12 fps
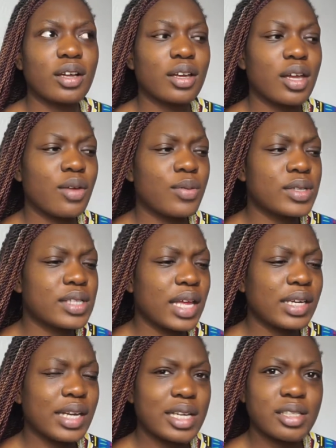it was
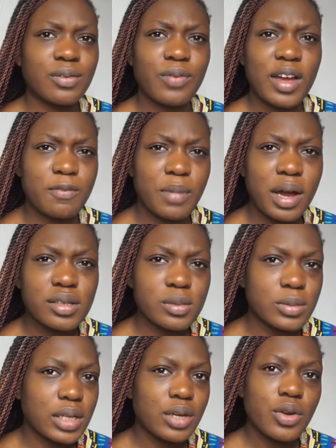like £95. I
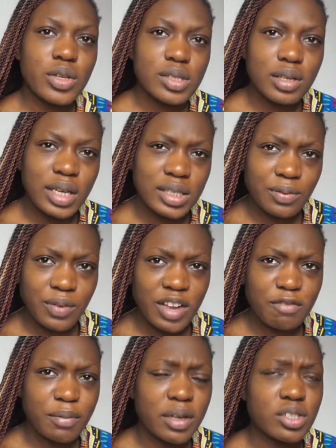was like, no, it's not
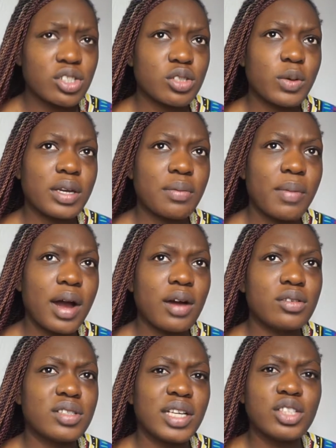£95, just
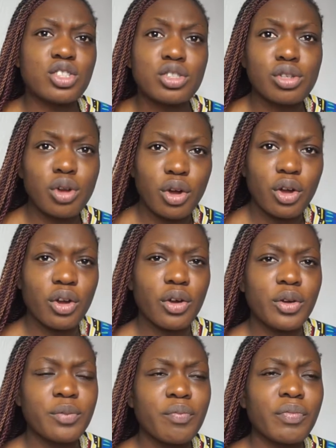£20, like, just
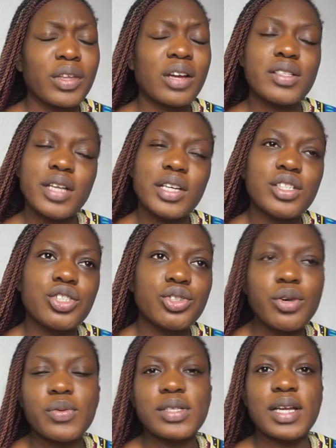go. I was like, are you
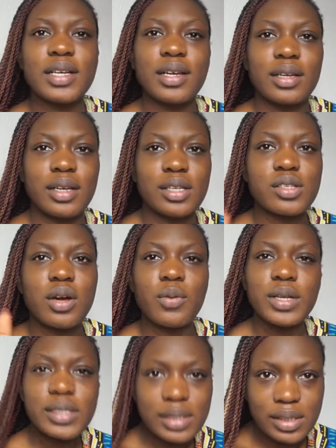sure? It was like, yeah. So I
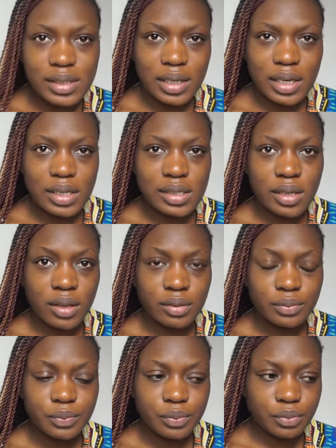went to the Sudanese
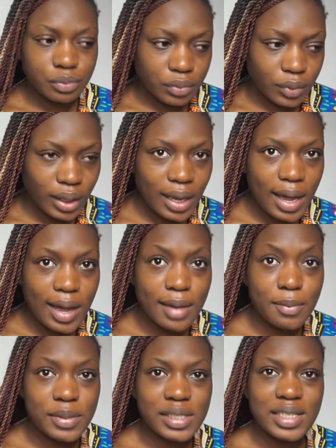
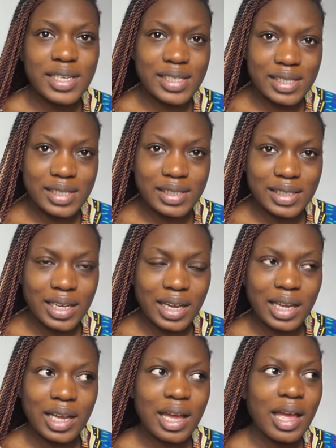embassy yesterday,